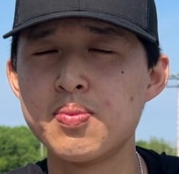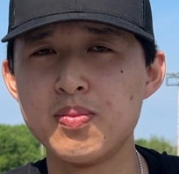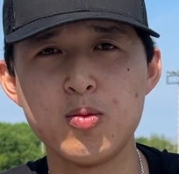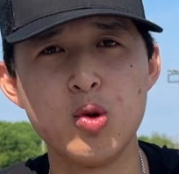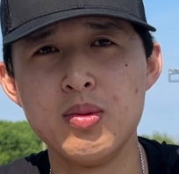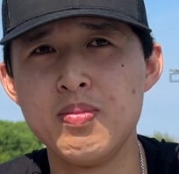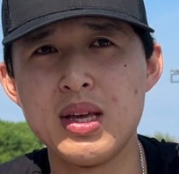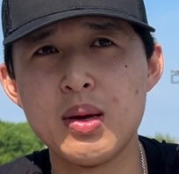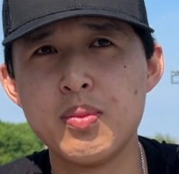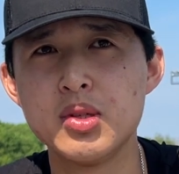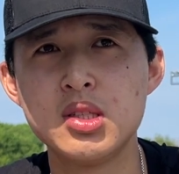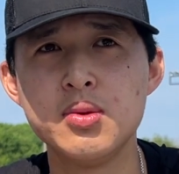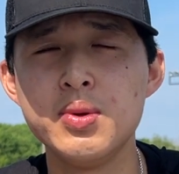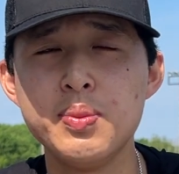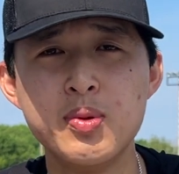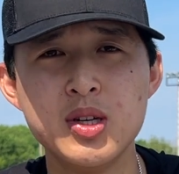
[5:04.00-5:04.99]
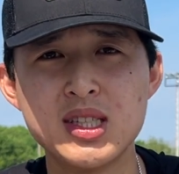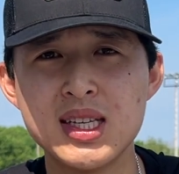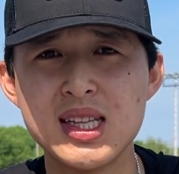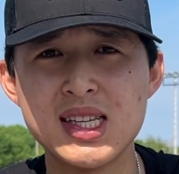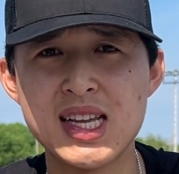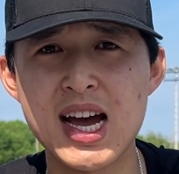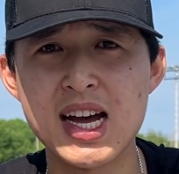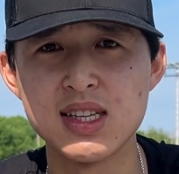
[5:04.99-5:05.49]
Wouldn't be able to be put to
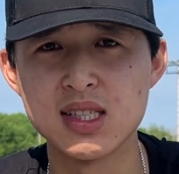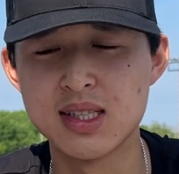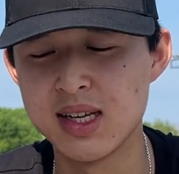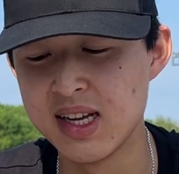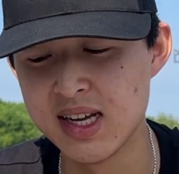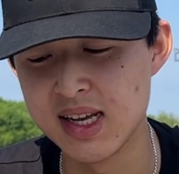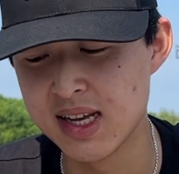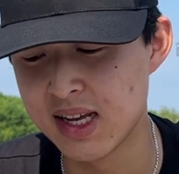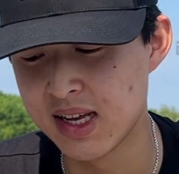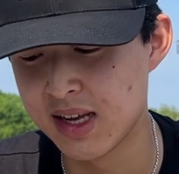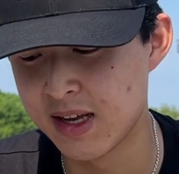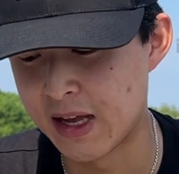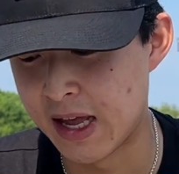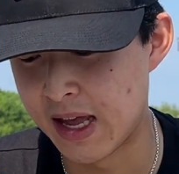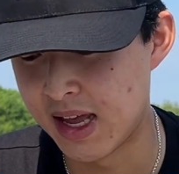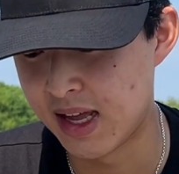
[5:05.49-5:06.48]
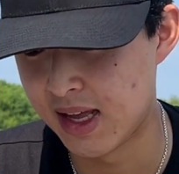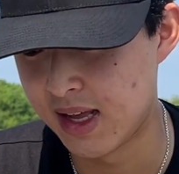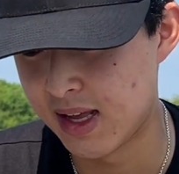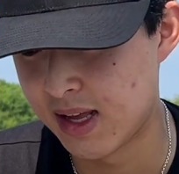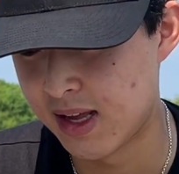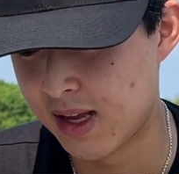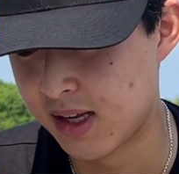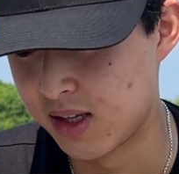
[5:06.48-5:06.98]
the test.
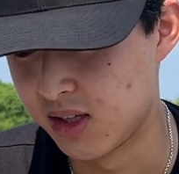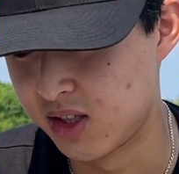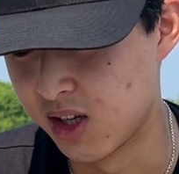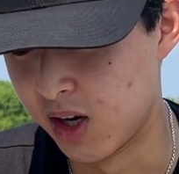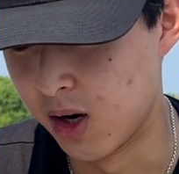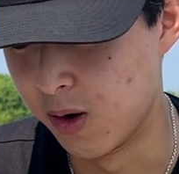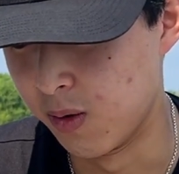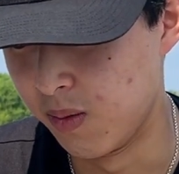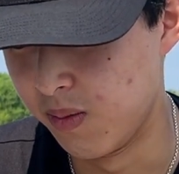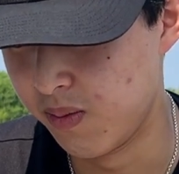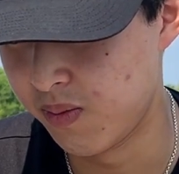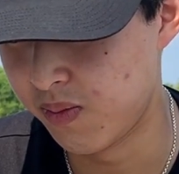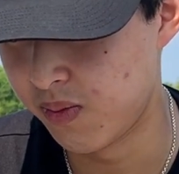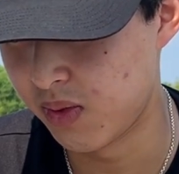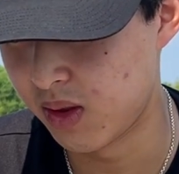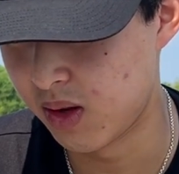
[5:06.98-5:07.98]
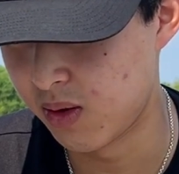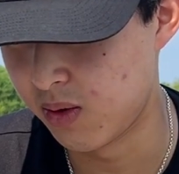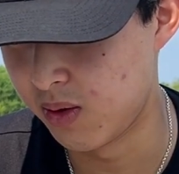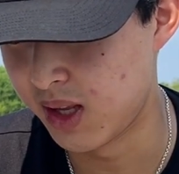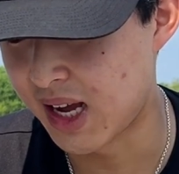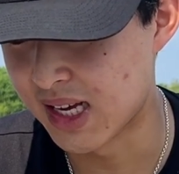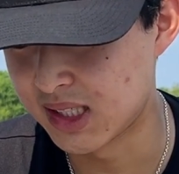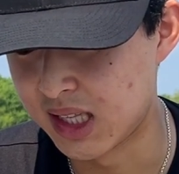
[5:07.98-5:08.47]
So when
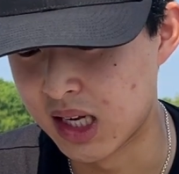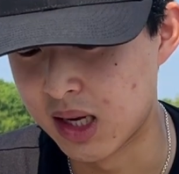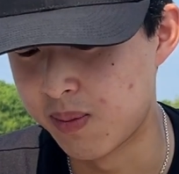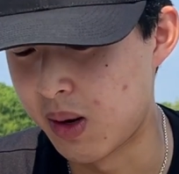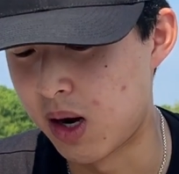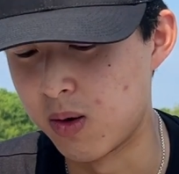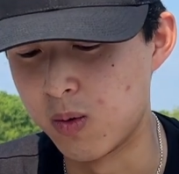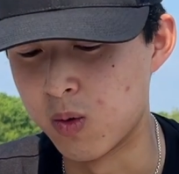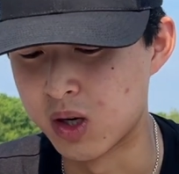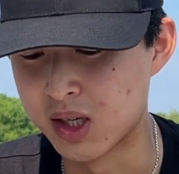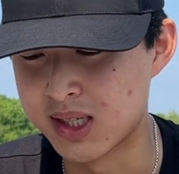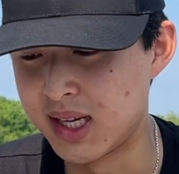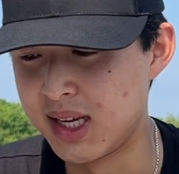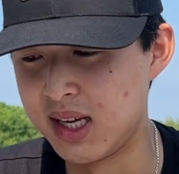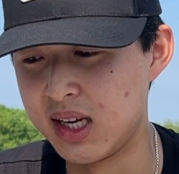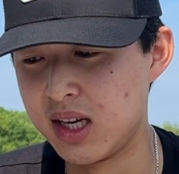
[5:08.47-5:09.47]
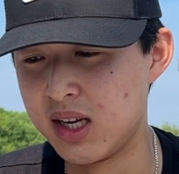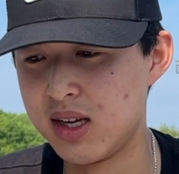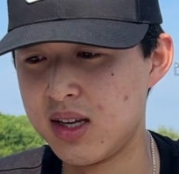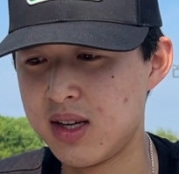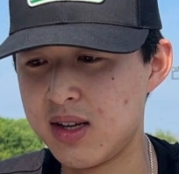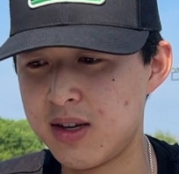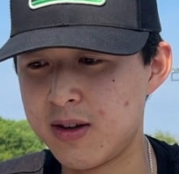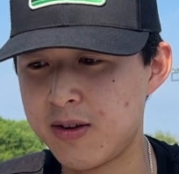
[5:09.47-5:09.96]
you guys think about working
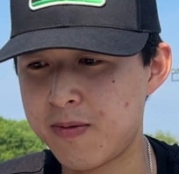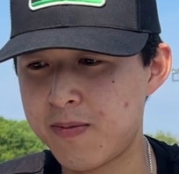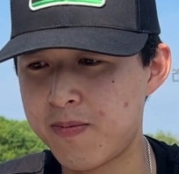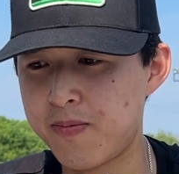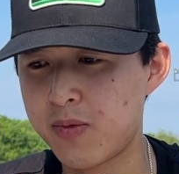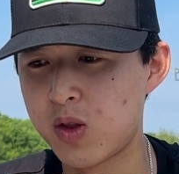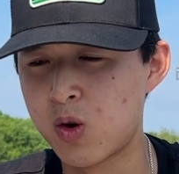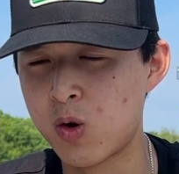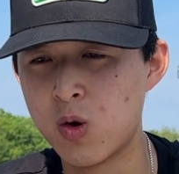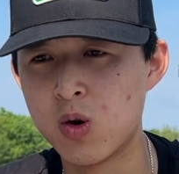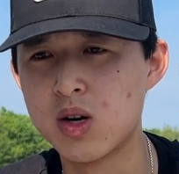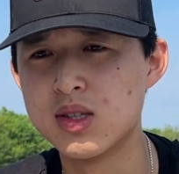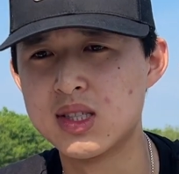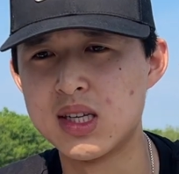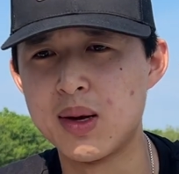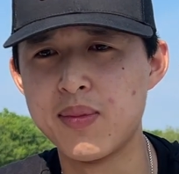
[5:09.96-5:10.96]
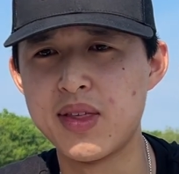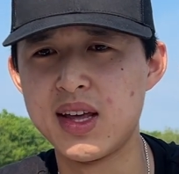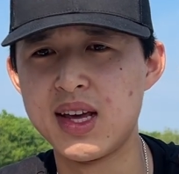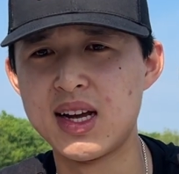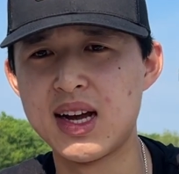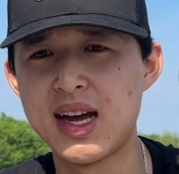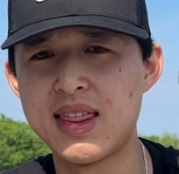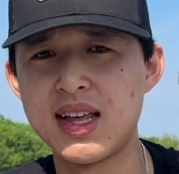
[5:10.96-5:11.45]
towards
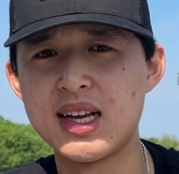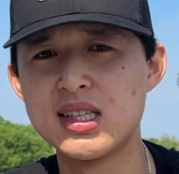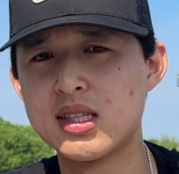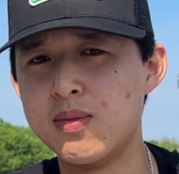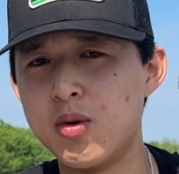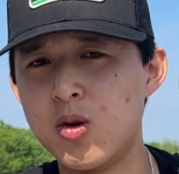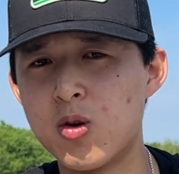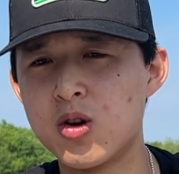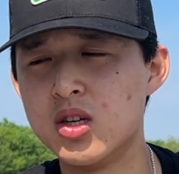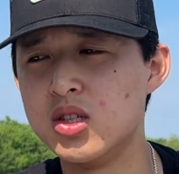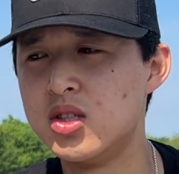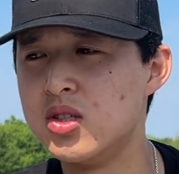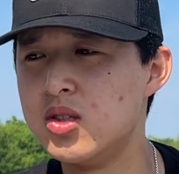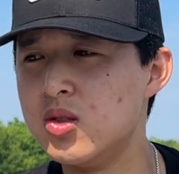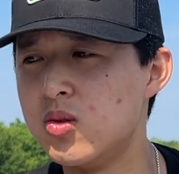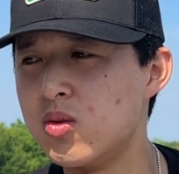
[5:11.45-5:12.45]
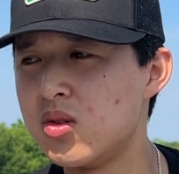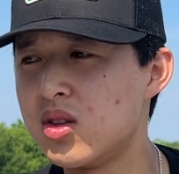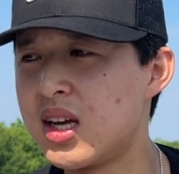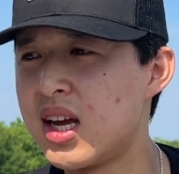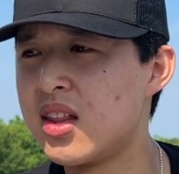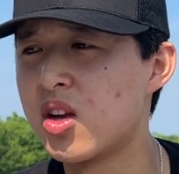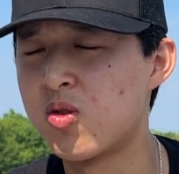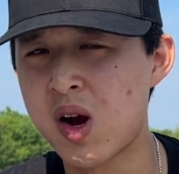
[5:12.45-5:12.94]
something, I think it's important to
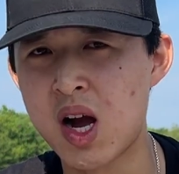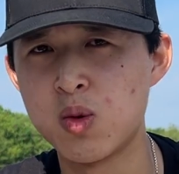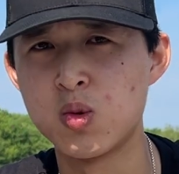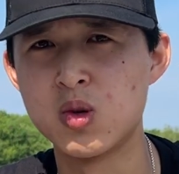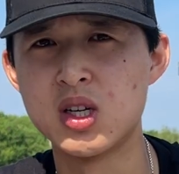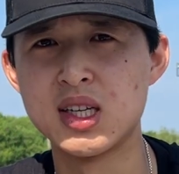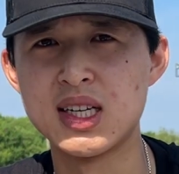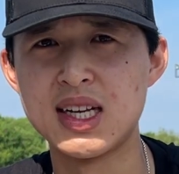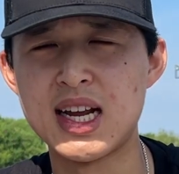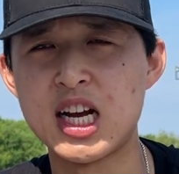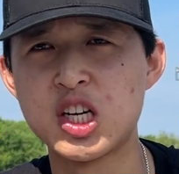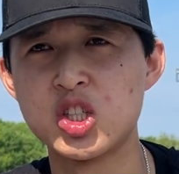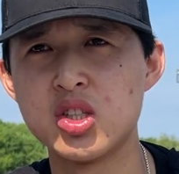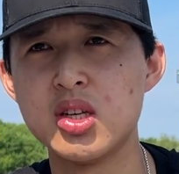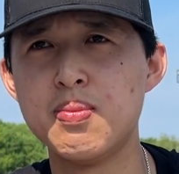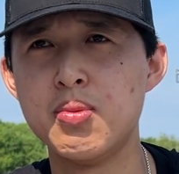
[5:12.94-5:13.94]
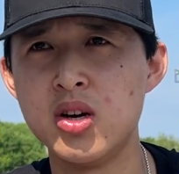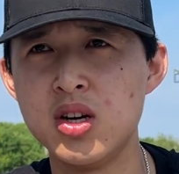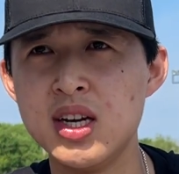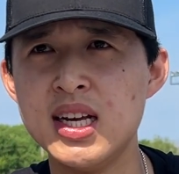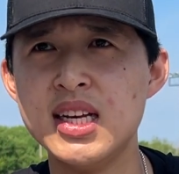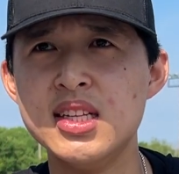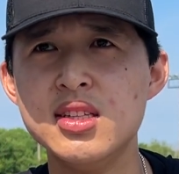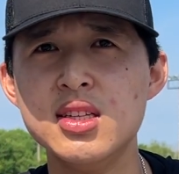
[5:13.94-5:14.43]
lay the groundwork and actually put
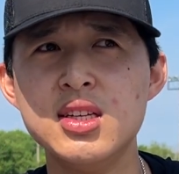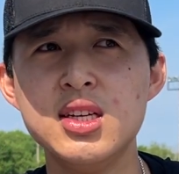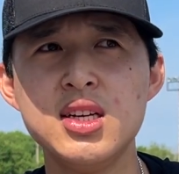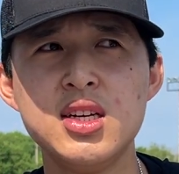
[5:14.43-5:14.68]
in